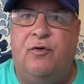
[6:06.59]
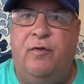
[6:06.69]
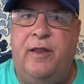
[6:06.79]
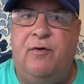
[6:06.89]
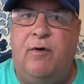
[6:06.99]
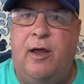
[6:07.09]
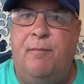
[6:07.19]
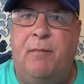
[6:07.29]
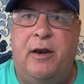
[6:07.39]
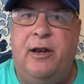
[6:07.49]
and they run
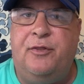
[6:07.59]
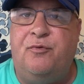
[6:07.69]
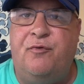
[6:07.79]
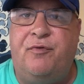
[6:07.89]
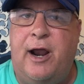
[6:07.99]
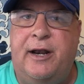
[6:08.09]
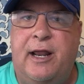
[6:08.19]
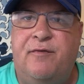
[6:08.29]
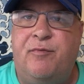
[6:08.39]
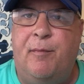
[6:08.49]
Monday through
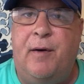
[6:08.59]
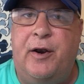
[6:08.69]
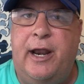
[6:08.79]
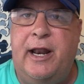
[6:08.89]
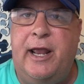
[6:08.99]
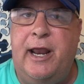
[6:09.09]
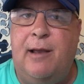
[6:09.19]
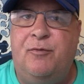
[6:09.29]
Friday from about 8 a.m.